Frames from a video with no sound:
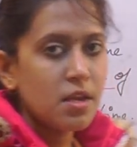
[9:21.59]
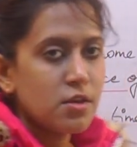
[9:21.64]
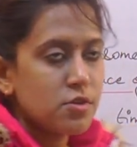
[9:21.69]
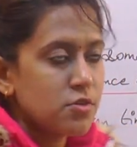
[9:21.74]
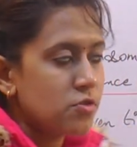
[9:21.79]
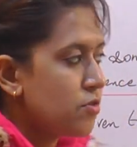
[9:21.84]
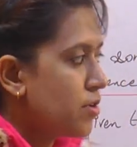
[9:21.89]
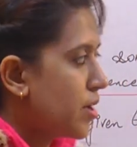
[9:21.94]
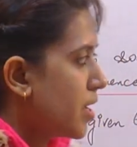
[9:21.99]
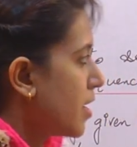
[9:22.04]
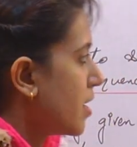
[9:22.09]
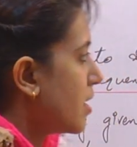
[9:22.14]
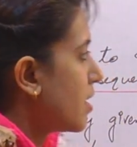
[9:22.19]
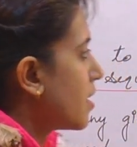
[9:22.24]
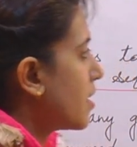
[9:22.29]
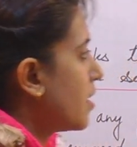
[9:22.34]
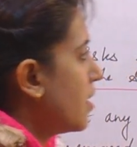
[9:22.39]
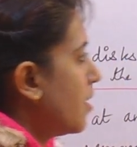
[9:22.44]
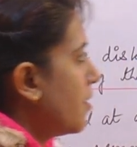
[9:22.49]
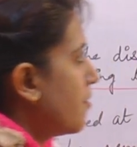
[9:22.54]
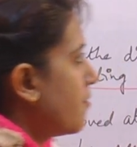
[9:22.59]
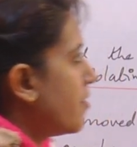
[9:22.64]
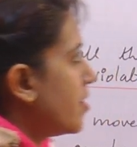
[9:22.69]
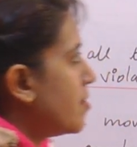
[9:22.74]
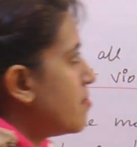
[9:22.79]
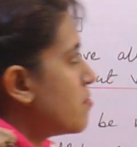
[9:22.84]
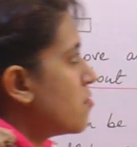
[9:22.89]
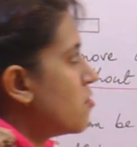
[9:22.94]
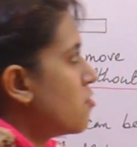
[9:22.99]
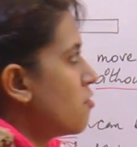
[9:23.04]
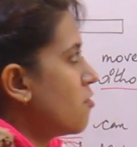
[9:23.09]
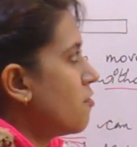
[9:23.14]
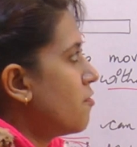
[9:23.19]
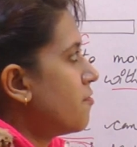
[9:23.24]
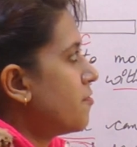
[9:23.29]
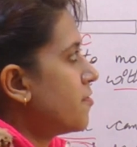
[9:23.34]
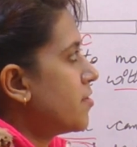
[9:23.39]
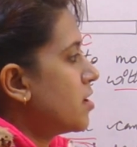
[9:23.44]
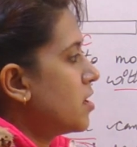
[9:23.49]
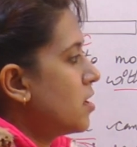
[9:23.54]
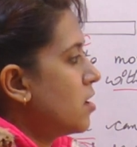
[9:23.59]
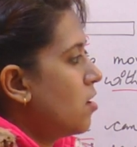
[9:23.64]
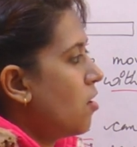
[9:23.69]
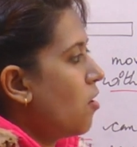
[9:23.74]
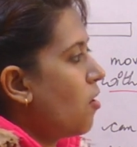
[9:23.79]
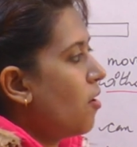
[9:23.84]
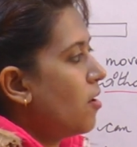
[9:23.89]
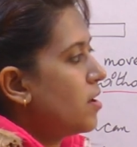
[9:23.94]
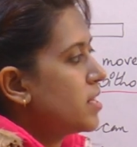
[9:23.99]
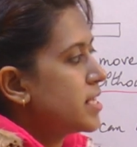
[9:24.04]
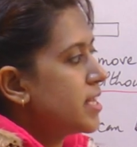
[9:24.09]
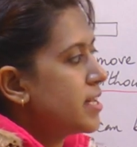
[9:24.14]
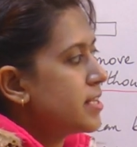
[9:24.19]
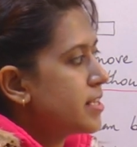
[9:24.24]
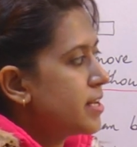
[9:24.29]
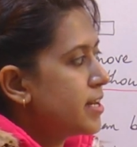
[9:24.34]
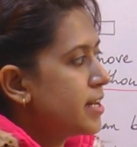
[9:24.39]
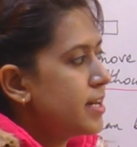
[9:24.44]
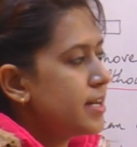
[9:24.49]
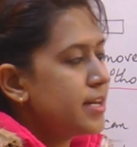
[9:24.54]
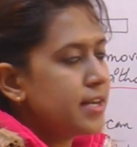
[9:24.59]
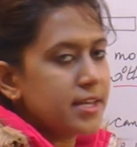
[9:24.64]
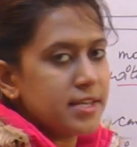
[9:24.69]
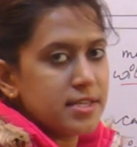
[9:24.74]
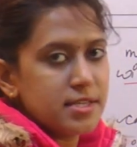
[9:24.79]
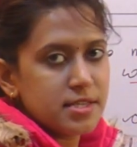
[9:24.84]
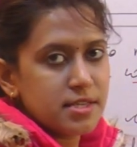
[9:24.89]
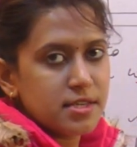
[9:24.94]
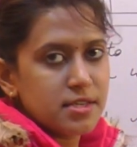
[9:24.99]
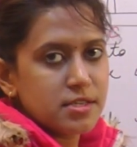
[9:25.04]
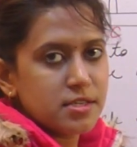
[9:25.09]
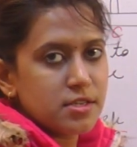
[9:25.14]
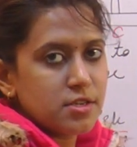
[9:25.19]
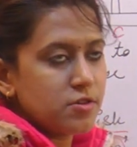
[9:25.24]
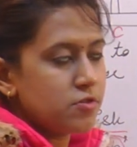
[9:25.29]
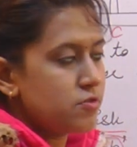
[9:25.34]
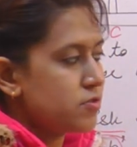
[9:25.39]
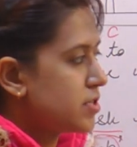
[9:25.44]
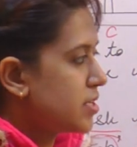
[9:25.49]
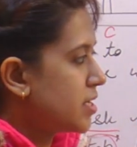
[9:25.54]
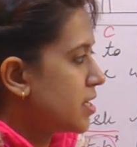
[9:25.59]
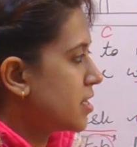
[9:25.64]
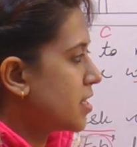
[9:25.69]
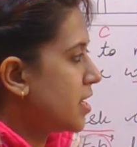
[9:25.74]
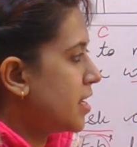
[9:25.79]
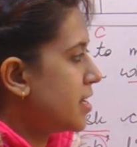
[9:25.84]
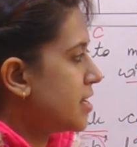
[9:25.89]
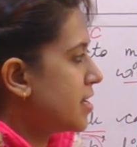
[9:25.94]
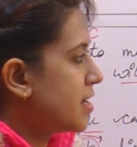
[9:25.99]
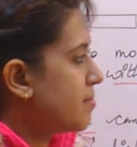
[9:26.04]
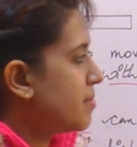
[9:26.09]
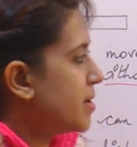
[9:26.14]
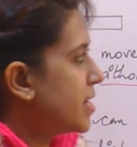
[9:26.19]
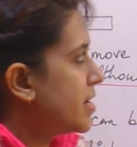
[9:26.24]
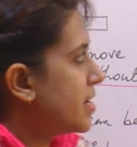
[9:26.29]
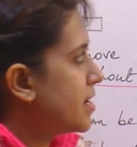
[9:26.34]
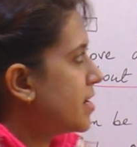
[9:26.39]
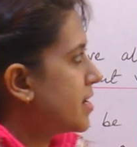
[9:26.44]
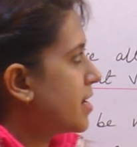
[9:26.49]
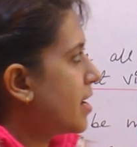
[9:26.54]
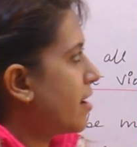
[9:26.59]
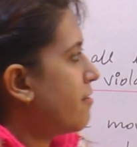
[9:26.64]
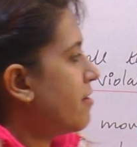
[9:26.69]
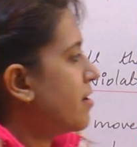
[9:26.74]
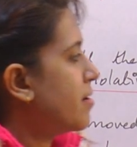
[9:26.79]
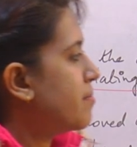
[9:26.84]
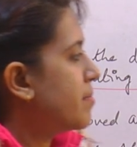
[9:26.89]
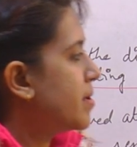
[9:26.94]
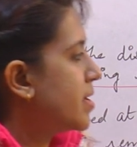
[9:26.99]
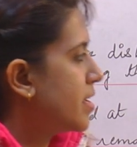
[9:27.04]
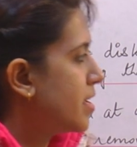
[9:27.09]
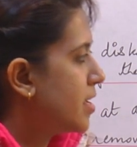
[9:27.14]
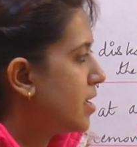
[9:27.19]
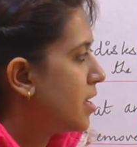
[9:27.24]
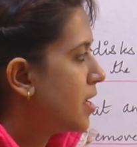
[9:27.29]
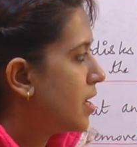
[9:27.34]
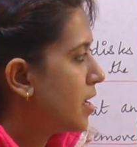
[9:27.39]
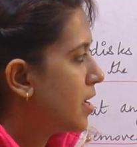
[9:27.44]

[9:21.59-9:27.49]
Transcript: So here we moved all the 3 disks using the intermediate tower B